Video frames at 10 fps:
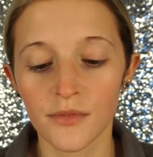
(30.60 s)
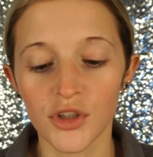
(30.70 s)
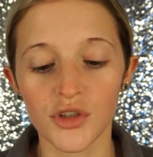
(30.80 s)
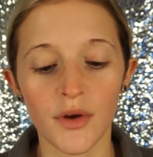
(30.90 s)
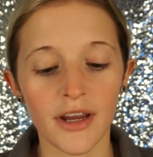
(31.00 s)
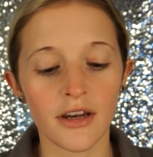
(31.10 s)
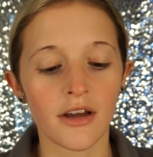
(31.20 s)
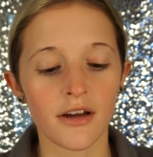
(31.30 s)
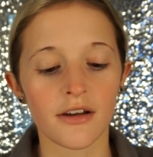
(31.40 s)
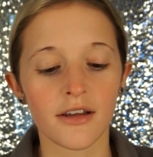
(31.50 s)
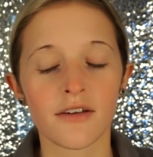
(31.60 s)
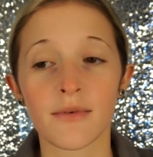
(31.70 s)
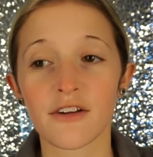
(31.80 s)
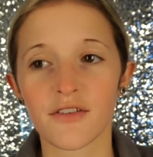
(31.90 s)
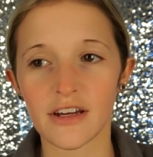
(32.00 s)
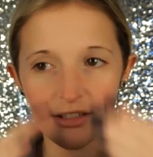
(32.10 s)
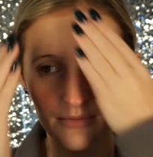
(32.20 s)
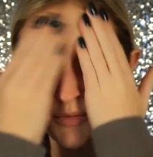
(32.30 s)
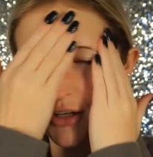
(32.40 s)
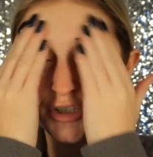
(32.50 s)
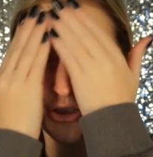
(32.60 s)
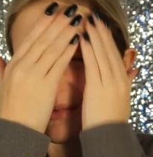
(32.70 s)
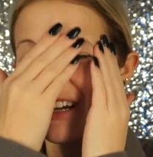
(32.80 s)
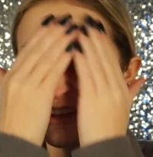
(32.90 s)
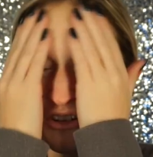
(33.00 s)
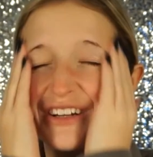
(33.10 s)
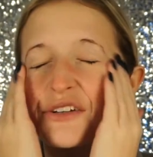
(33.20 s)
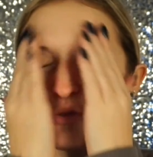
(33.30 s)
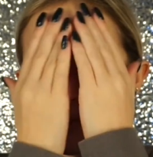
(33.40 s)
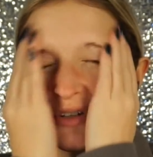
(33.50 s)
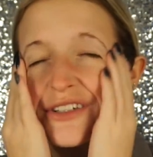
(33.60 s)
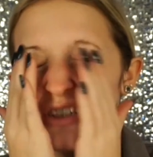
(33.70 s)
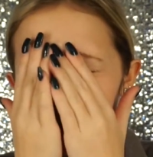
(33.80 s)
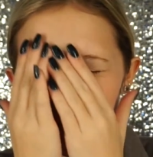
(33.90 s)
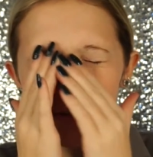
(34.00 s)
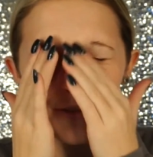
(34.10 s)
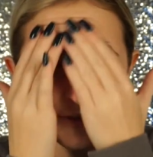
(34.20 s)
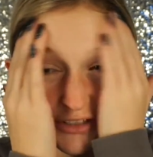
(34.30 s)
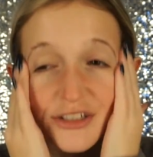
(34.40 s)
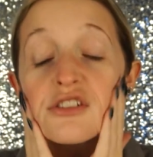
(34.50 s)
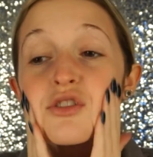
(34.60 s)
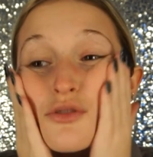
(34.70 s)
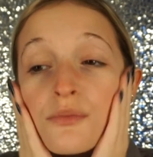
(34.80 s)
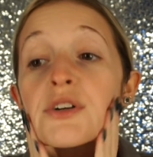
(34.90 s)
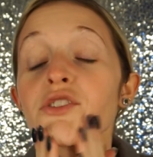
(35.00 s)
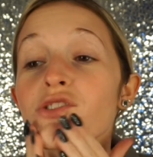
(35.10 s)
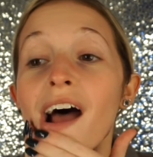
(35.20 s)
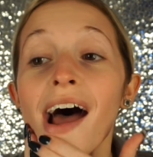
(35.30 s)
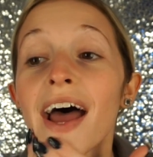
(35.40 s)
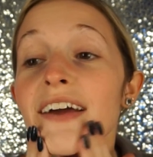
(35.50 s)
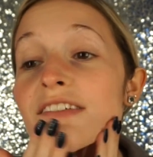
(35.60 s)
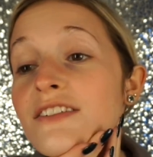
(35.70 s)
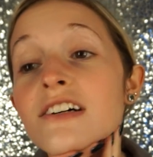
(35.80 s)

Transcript: Just so I can give my face some moisture, because right now it's winter time and my face gets super dry.